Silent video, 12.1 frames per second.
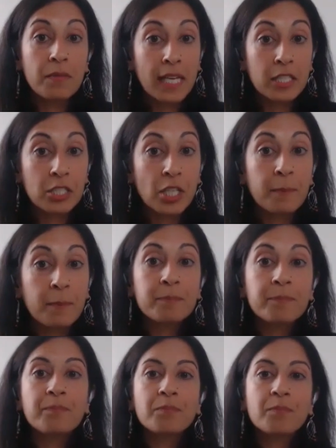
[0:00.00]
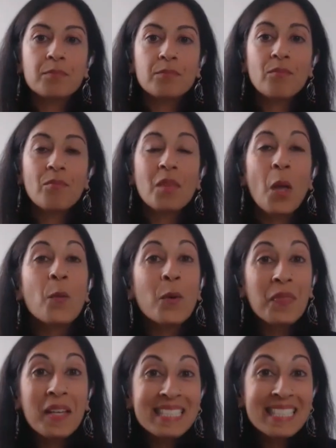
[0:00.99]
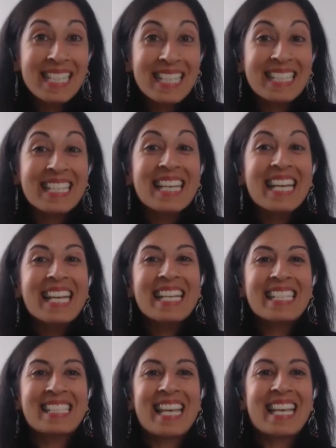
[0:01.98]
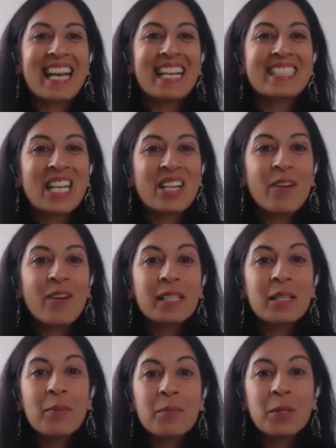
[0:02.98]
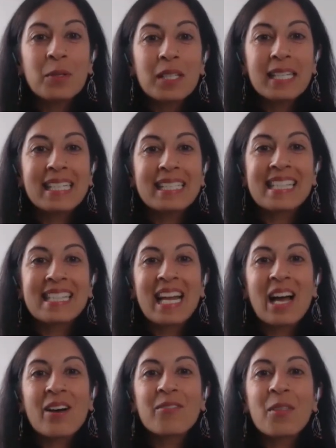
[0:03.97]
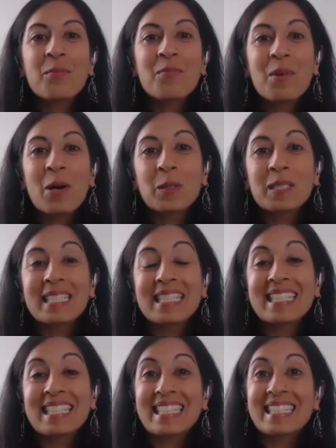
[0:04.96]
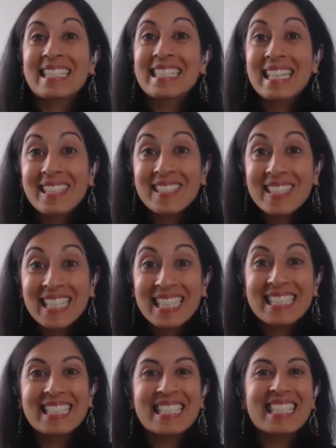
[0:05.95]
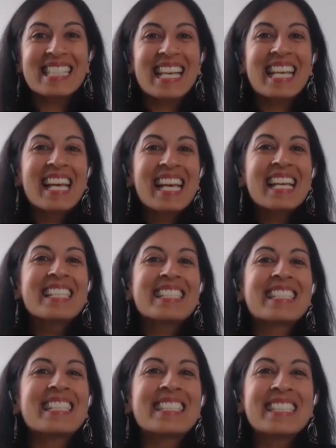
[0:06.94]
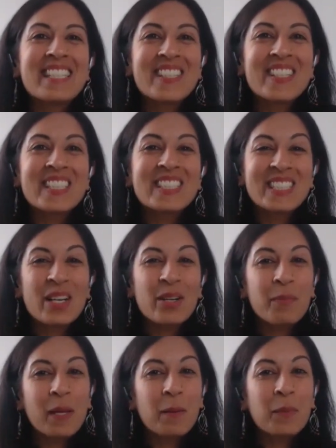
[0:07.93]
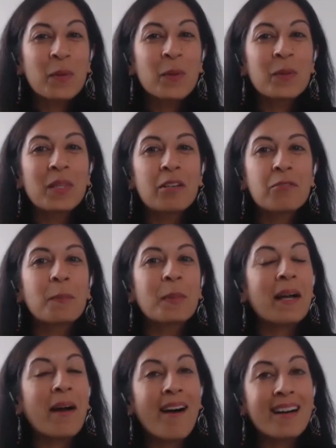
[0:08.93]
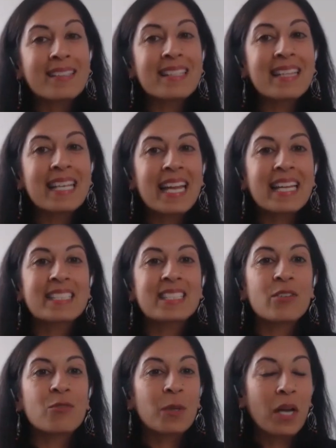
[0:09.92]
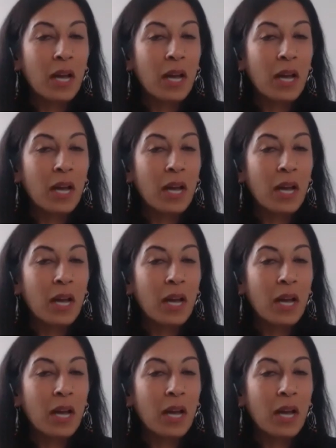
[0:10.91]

Aging. What they did is they identified communities that have the most centenarians. Centenarians are people who live beyond the age of 100.